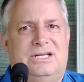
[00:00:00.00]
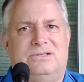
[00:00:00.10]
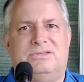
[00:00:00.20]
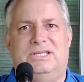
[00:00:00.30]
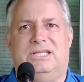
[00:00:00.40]
I
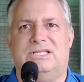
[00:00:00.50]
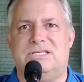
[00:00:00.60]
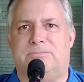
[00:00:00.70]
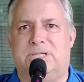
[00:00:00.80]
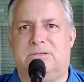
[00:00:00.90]
don't think
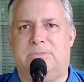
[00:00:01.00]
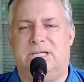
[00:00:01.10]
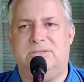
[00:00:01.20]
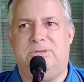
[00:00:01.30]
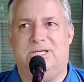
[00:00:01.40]
it's a bug
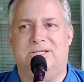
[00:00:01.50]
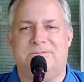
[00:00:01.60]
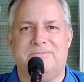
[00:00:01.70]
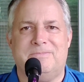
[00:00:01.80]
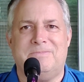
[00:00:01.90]
bite, but
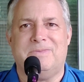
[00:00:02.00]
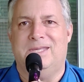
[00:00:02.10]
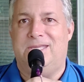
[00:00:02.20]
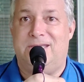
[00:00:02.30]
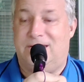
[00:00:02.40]

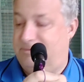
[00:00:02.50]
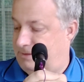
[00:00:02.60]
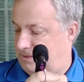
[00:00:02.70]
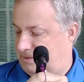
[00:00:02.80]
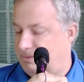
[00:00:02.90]
you never
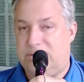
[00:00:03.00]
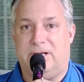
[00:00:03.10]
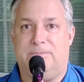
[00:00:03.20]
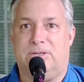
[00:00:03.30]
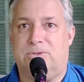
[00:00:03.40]
know. Let me
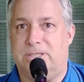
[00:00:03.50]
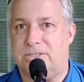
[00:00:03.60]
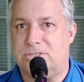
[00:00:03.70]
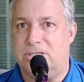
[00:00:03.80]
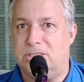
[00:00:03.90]
grab a
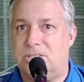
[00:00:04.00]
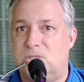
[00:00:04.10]
quick drink.